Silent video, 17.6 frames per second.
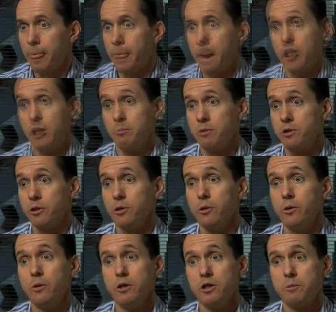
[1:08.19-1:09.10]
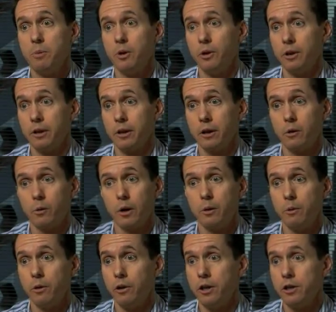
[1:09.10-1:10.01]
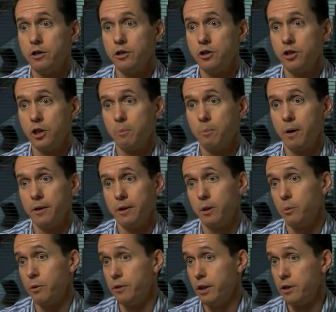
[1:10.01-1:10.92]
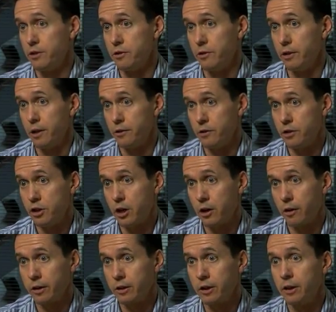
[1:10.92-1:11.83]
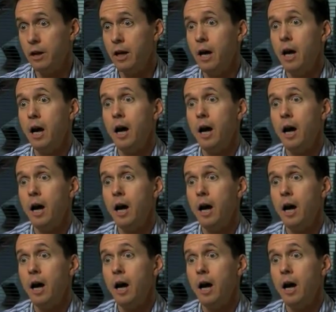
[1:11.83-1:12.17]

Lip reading: James Liu is building a great relationship, I think, with Nathan Charrington.